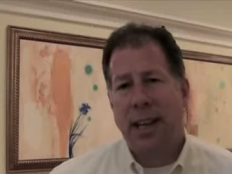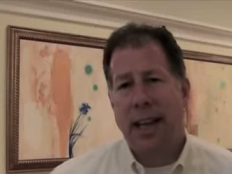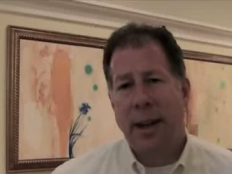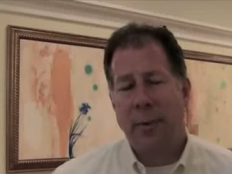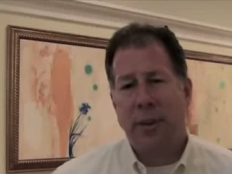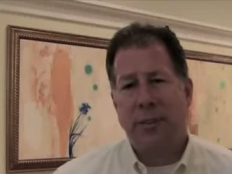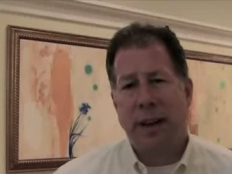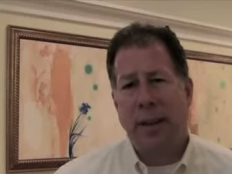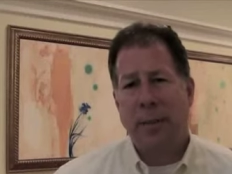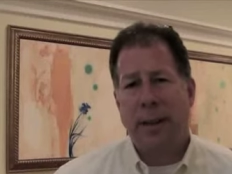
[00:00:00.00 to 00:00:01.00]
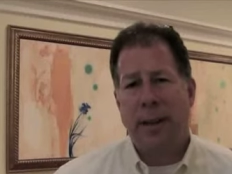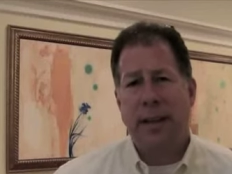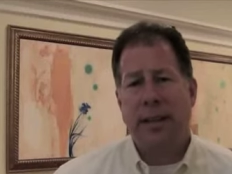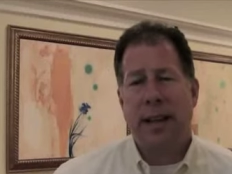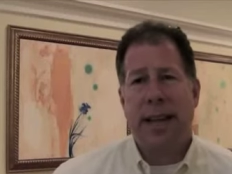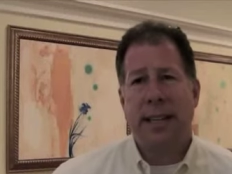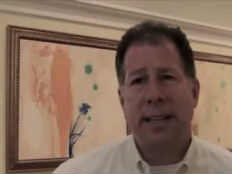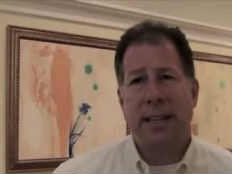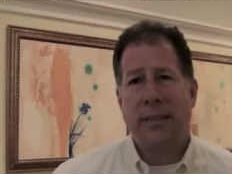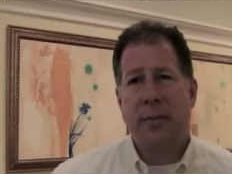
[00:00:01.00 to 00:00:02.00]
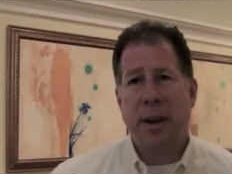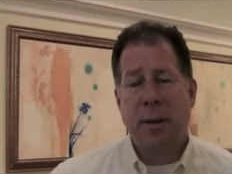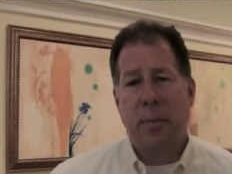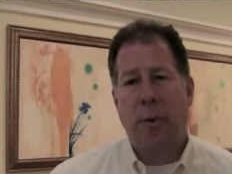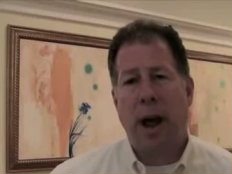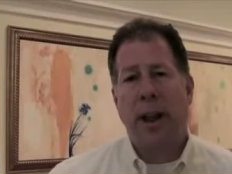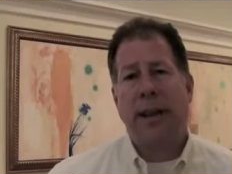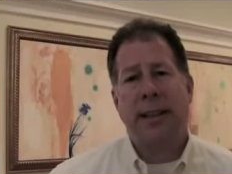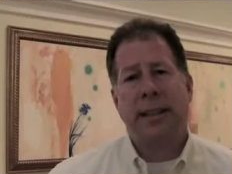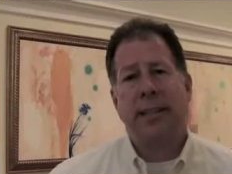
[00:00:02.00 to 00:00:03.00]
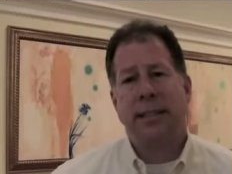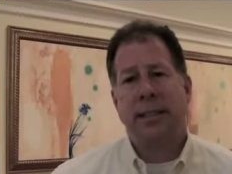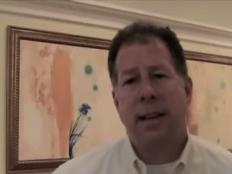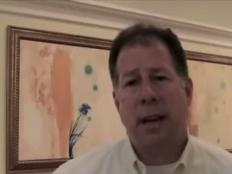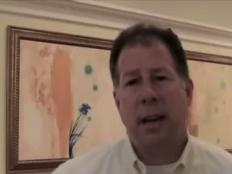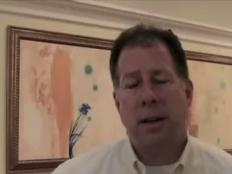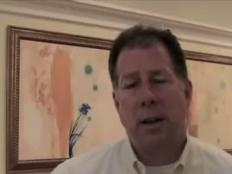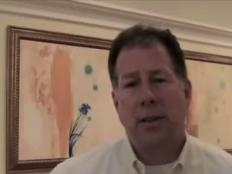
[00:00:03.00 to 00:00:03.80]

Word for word: and we're developing and, and delivering a product that's uh,